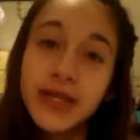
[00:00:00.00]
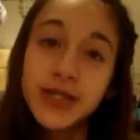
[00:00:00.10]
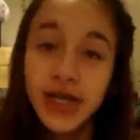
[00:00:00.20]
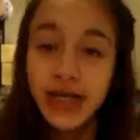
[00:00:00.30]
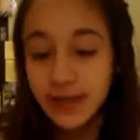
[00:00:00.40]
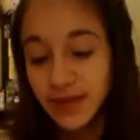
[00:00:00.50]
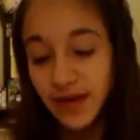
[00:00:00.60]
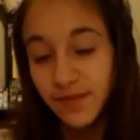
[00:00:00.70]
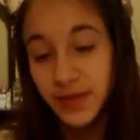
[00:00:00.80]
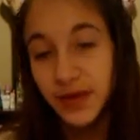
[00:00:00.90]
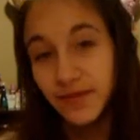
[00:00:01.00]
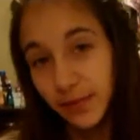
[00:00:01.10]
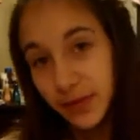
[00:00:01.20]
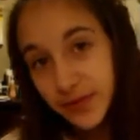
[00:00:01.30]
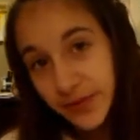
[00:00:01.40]
she asks me if I'm going to
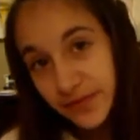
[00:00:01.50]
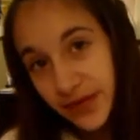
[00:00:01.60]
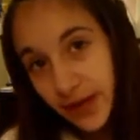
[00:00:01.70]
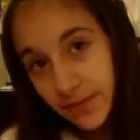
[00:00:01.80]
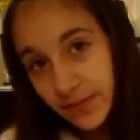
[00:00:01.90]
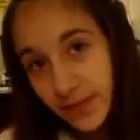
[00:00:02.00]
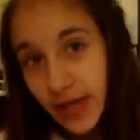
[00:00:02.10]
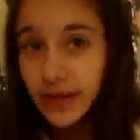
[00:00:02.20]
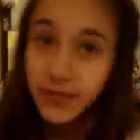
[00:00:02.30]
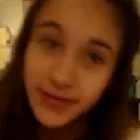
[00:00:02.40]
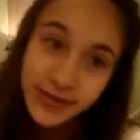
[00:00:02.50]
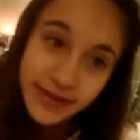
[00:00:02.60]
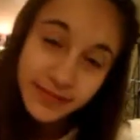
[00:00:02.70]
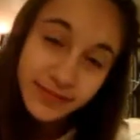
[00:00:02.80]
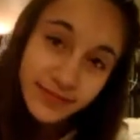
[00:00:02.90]
film a YouTube video and then post
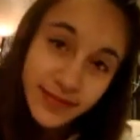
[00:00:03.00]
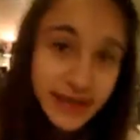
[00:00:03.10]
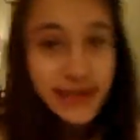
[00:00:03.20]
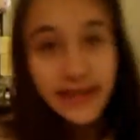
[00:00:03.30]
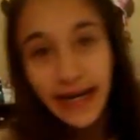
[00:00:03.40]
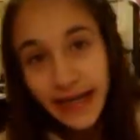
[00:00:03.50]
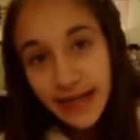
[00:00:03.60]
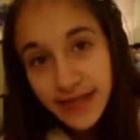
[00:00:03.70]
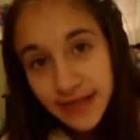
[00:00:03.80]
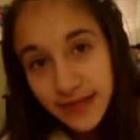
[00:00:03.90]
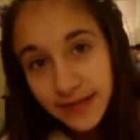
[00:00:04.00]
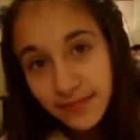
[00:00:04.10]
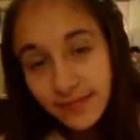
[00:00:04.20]
it and then dedicate it to her.